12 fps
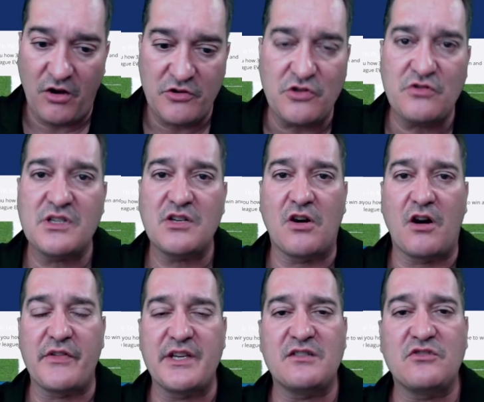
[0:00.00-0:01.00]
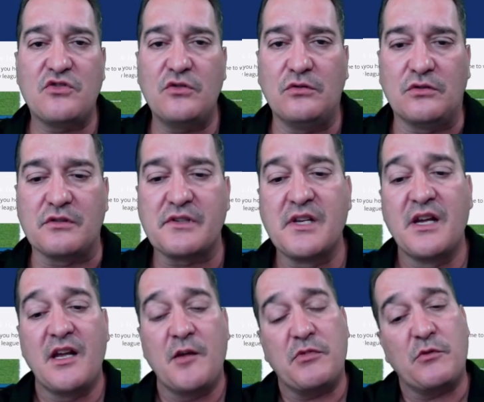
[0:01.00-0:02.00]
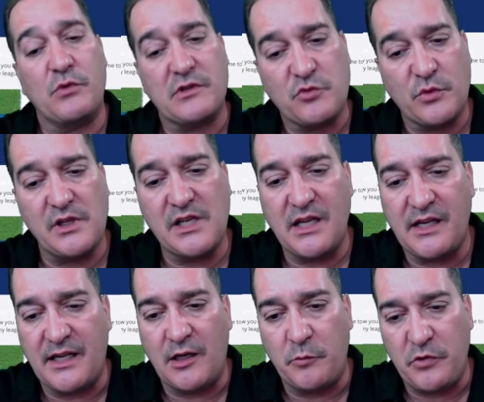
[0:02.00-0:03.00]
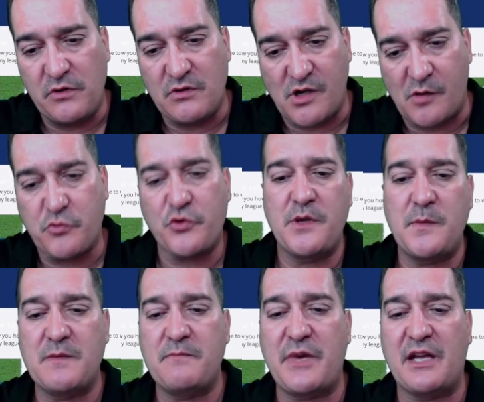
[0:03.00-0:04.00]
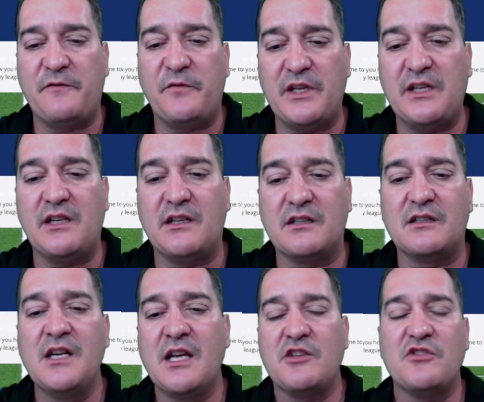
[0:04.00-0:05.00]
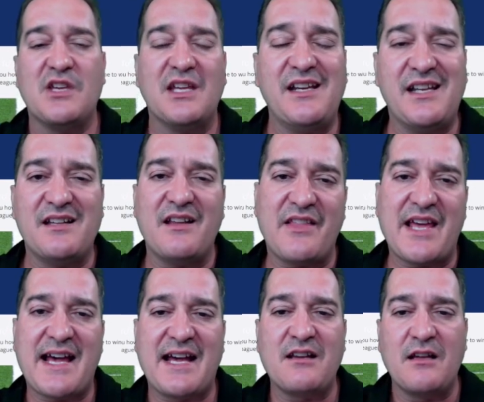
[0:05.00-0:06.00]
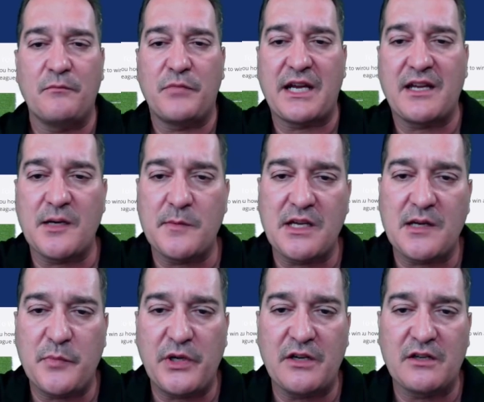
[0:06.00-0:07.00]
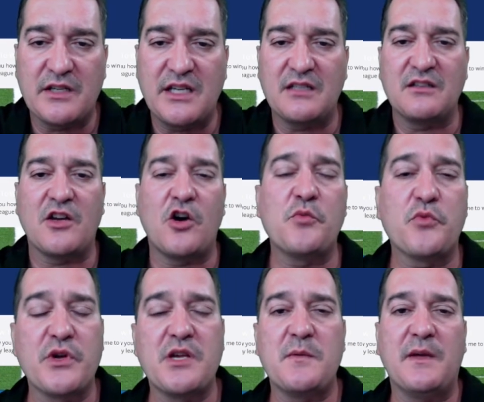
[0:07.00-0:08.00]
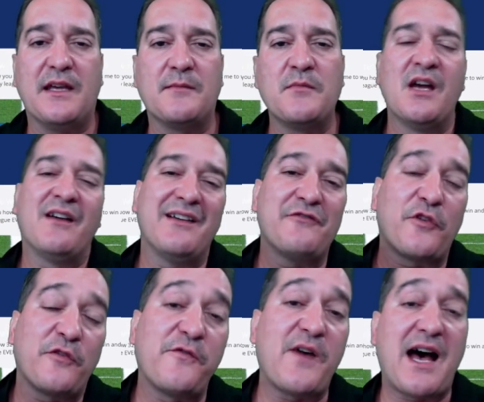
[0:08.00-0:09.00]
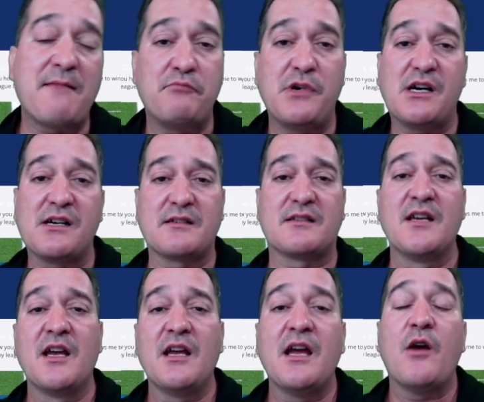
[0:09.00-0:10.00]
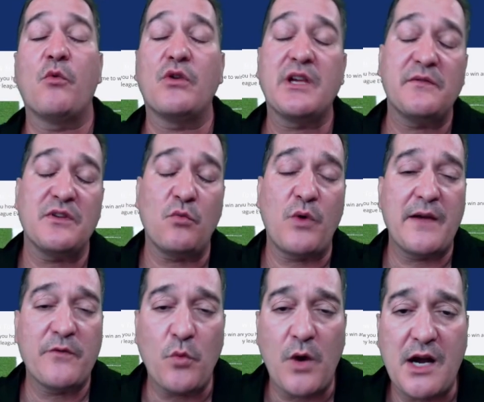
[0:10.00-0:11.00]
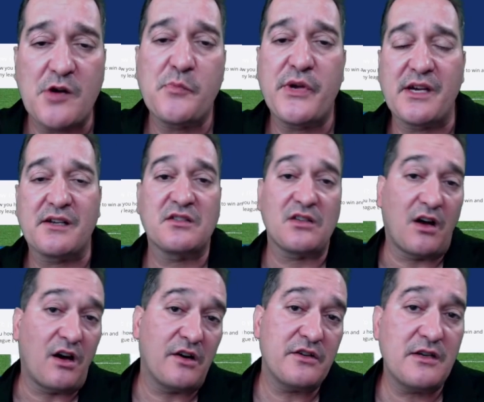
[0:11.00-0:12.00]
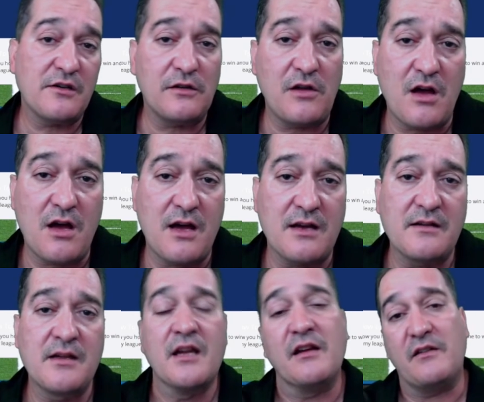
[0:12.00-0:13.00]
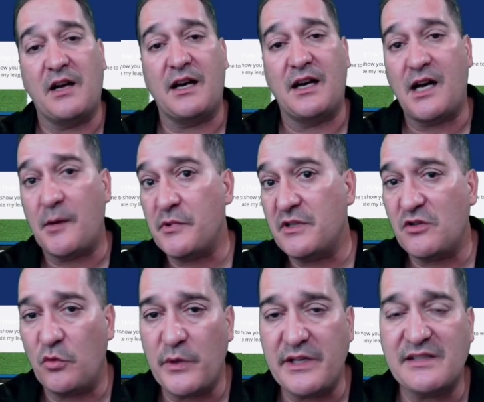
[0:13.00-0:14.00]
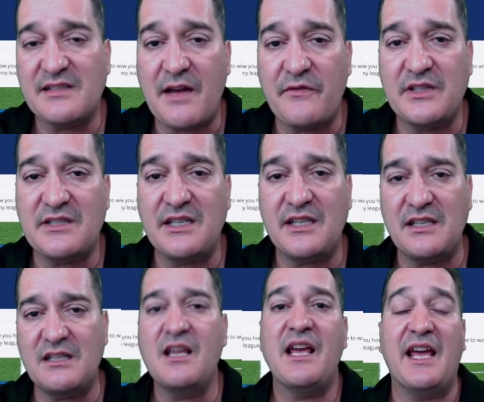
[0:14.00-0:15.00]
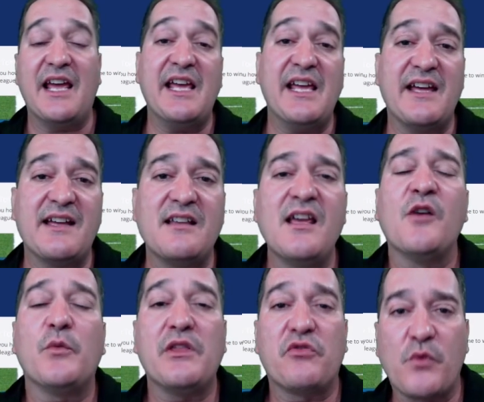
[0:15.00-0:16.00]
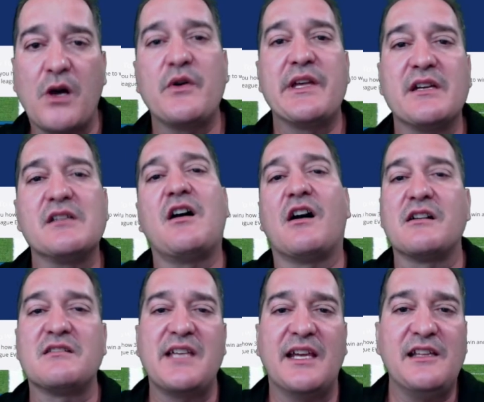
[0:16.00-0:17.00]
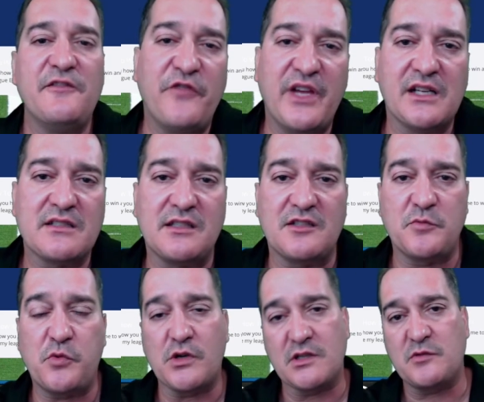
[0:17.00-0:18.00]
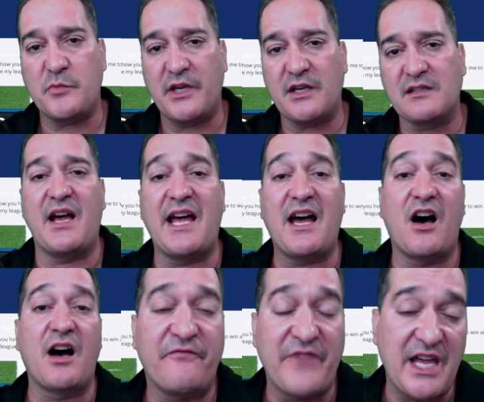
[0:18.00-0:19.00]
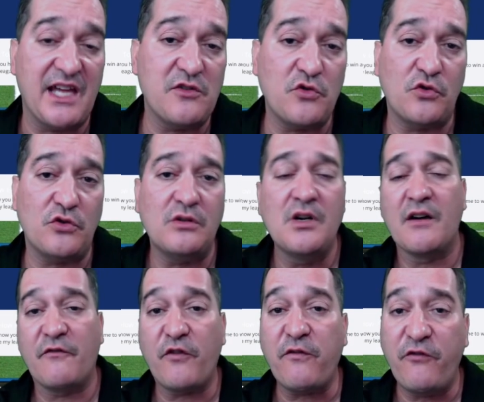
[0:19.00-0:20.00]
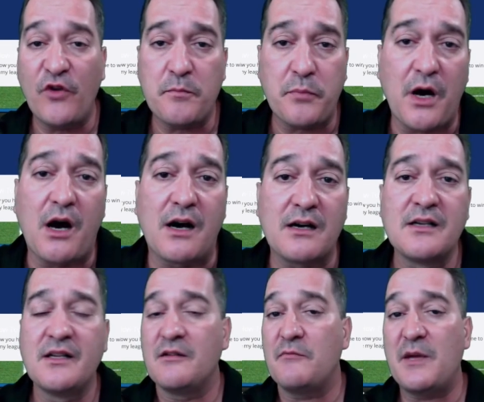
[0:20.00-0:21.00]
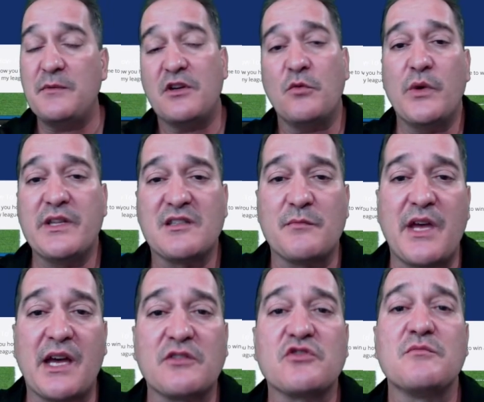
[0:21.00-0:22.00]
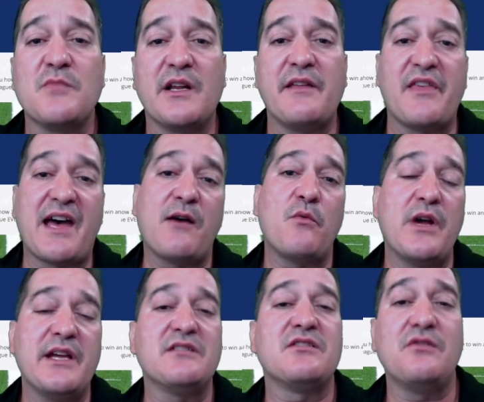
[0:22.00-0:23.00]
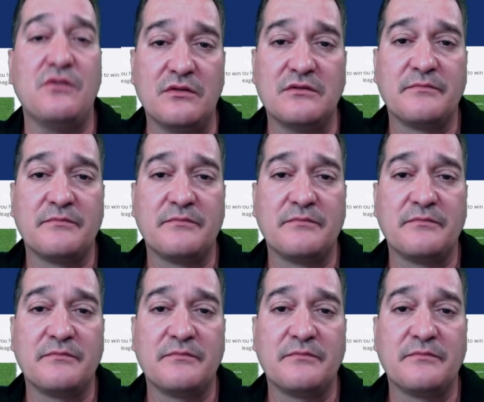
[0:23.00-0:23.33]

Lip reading: using all these tools. But what's really going to help you is our premium benefit here. You can get into that by coming up here and hitting Go Premium, and for $5, we'll give you waiver wire picks all year long. Up until week 17, and we throw in our daily fantasy sports picks on FanDuel for football. Maybe you can win some extra money that way too.